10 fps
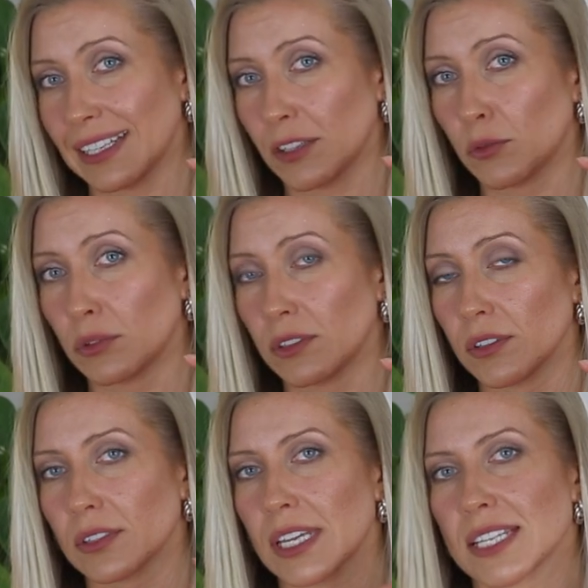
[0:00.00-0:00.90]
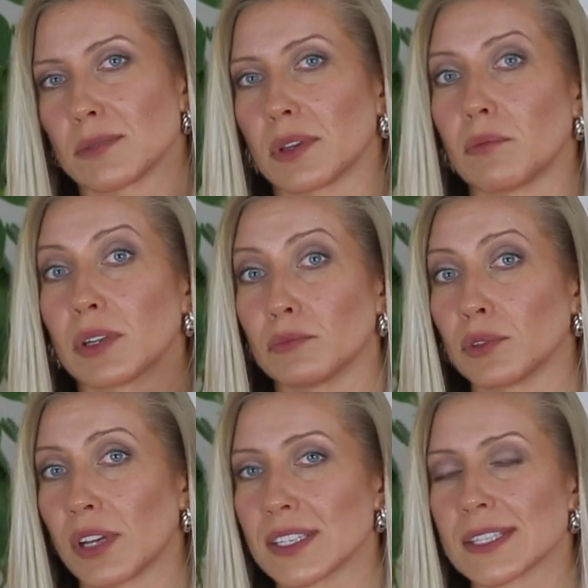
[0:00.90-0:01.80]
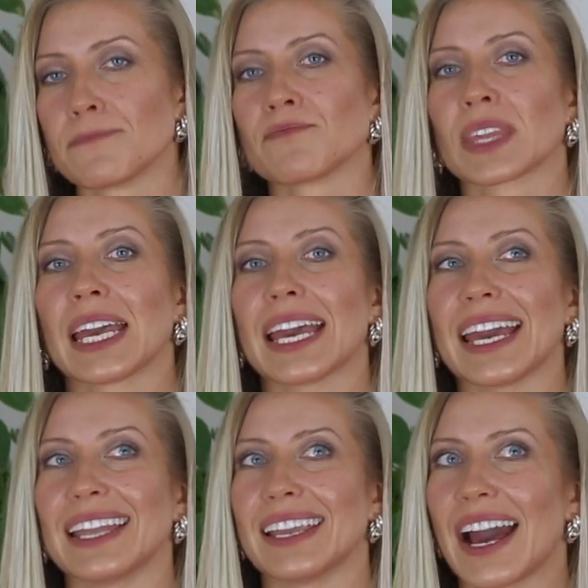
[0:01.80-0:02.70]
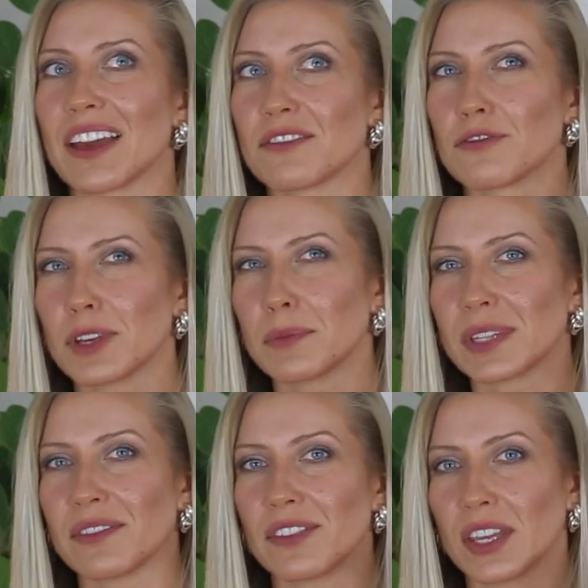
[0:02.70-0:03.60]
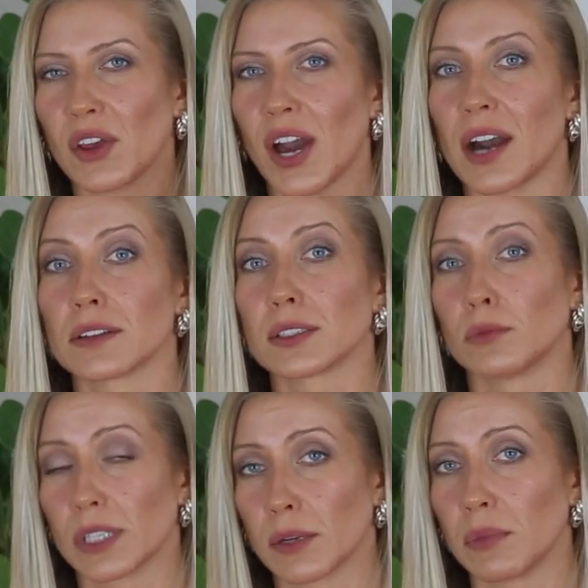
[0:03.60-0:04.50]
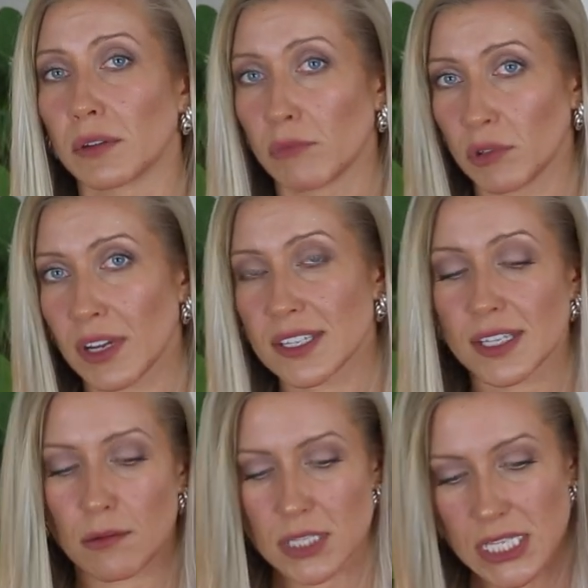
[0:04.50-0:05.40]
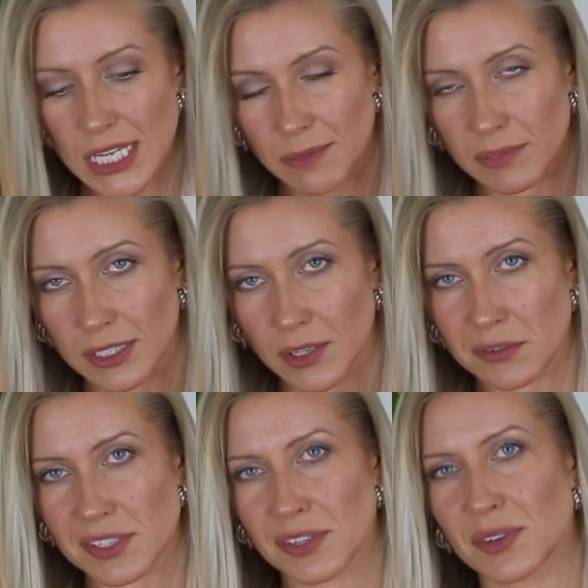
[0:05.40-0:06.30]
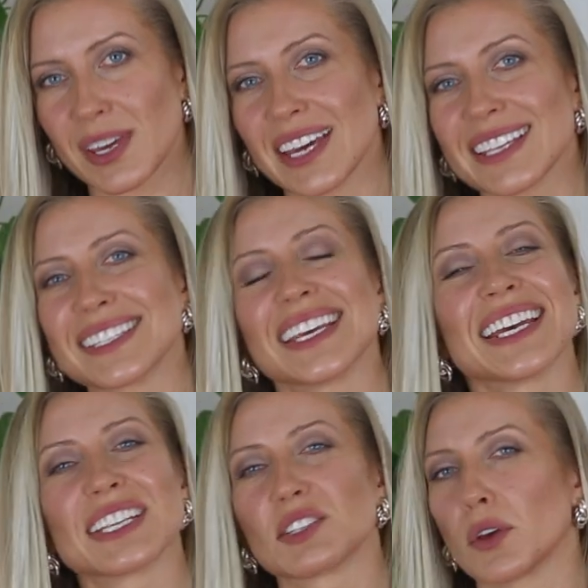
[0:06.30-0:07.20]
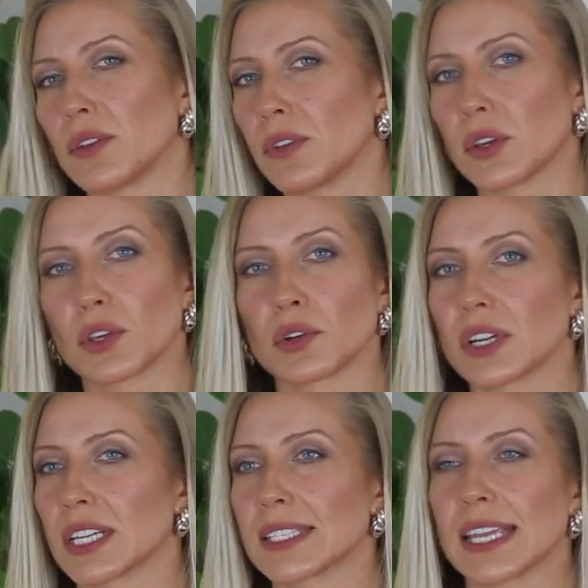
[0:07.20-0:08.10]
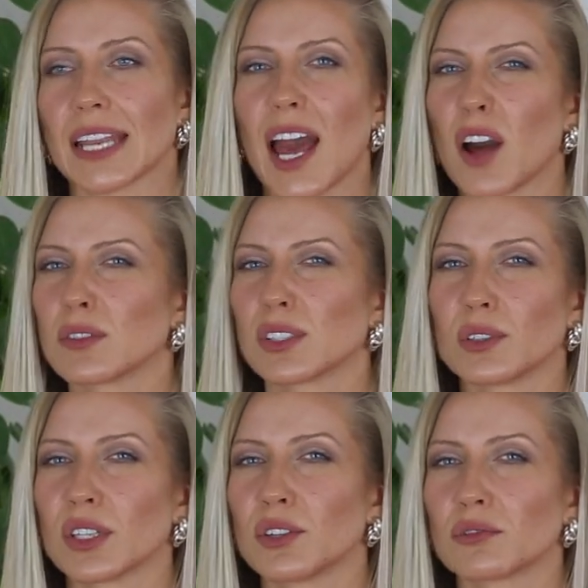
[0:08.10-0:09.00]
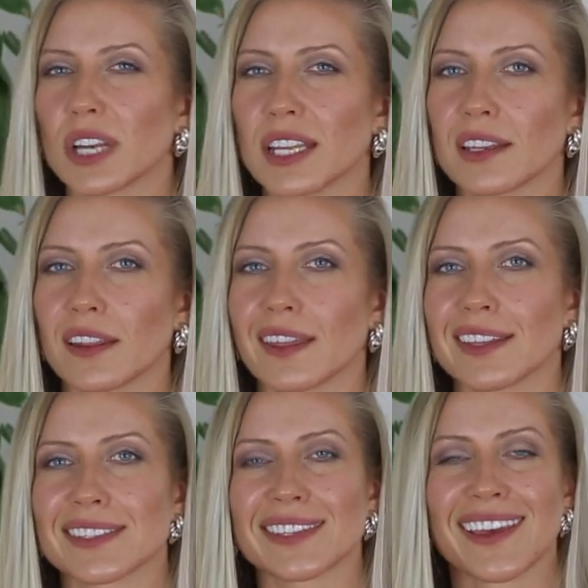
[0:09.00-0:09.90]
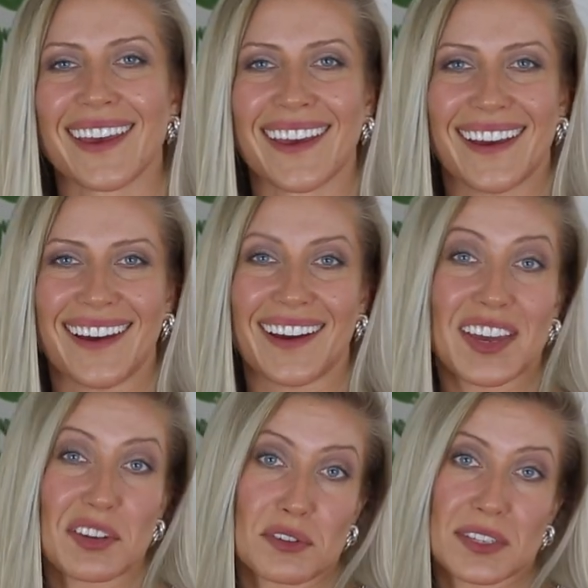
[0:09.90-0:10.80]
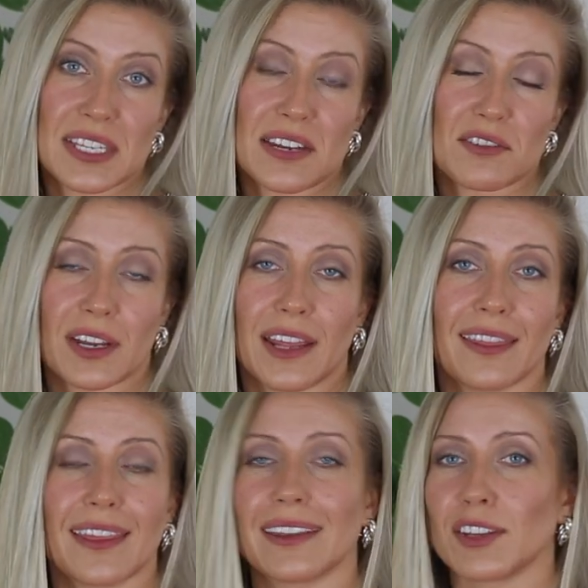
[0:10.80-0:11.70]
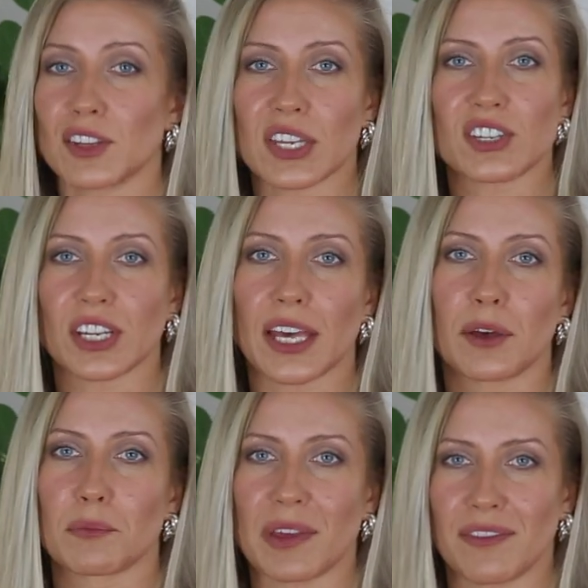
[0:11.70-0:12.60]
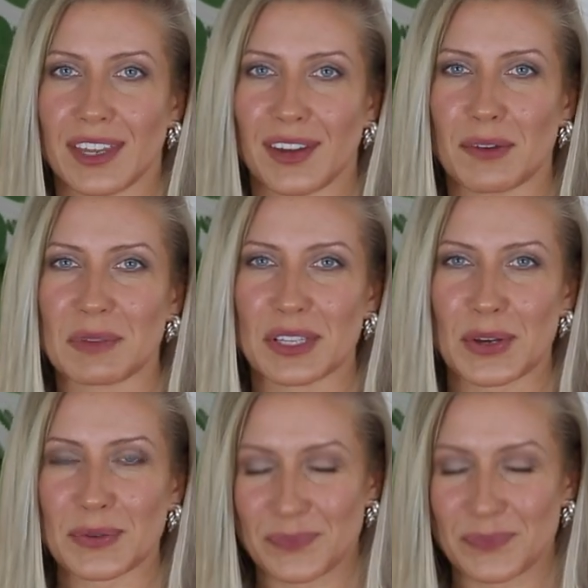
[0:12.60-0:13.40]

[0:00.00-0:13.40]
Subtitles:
heel will look nice with Bermudas. And I filmed the video how to wear Bermudas. I will link it below too, guys. So if you're curious and how to look great in this interesting trend, then you can check out my video below.